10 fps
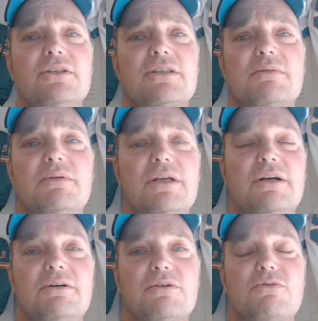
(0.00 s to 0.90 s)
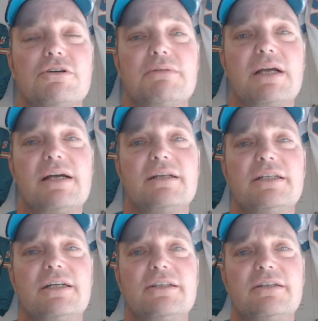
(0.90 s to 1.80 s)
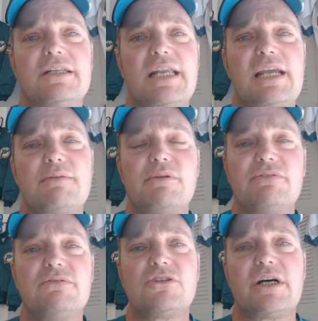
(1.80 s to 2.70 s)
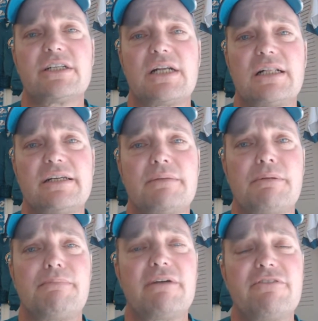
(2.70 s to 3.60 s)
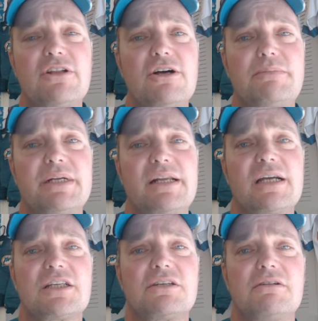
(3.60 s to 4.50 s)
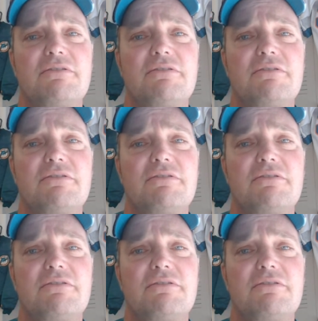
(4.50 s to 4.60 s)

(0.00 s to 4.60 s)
So, of course, we got another date with Josh Allen up in Buffalo, but that's